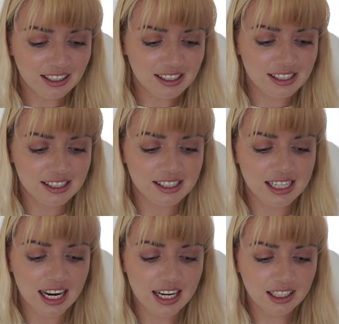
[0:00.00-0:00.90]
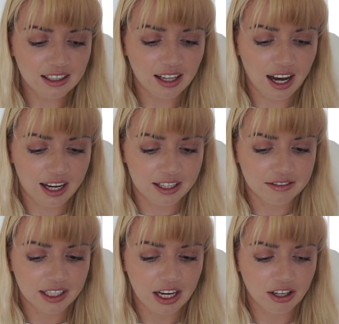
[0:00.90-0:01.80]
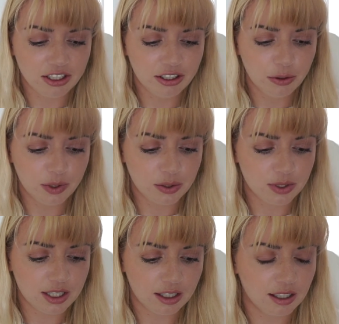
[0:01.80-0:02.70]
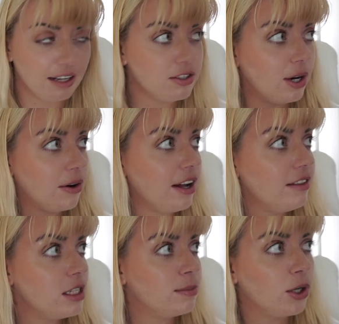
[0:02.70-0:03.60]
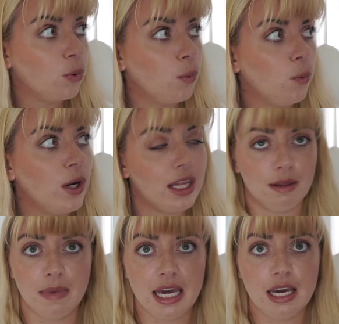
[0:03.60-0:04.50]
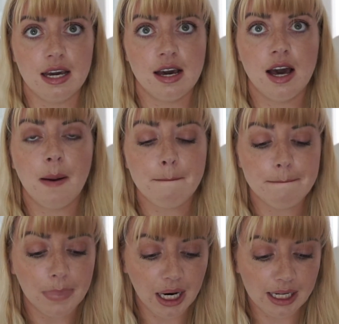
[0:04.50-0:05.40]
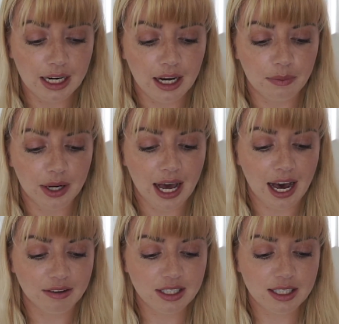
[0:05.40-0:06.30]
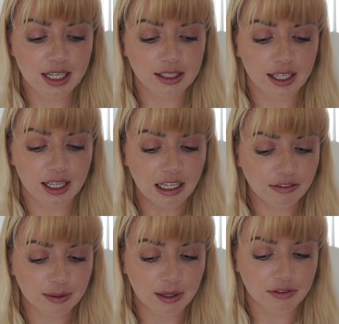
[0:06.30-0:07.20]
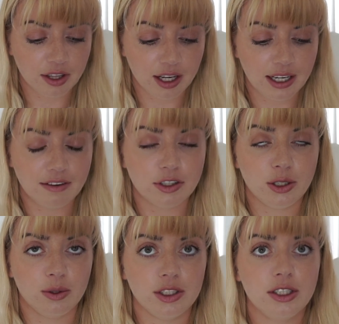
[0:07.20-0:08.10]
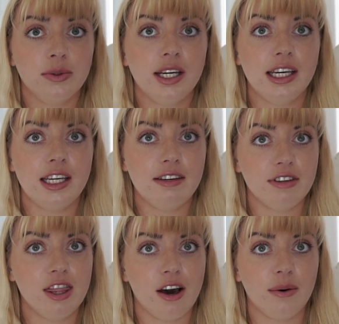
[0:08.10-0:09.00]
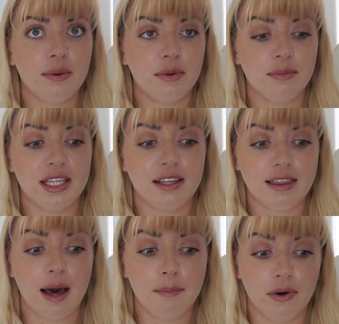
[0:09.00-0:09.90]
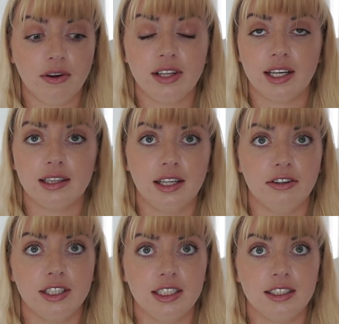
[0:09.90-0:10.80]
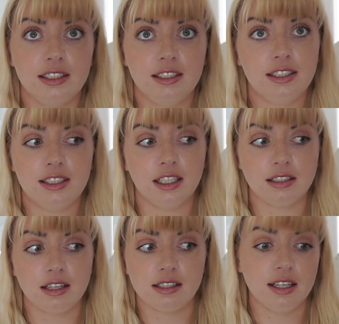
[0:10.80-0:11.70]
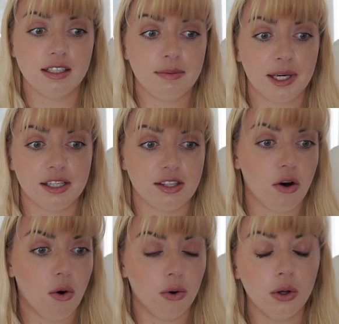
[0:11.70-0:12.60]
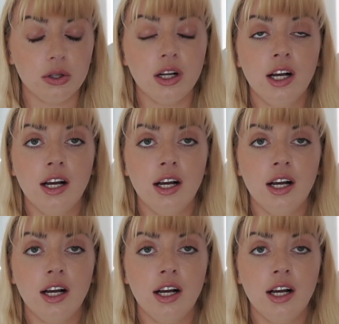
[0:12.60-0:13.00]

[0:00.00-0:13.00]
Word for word: Stay Alive, a character you wish was still alive. So I don't have this book with me, but I would have to say Lydia from Everything I Never Told You, even though it would mean that that book like literally doesn't exist because the whole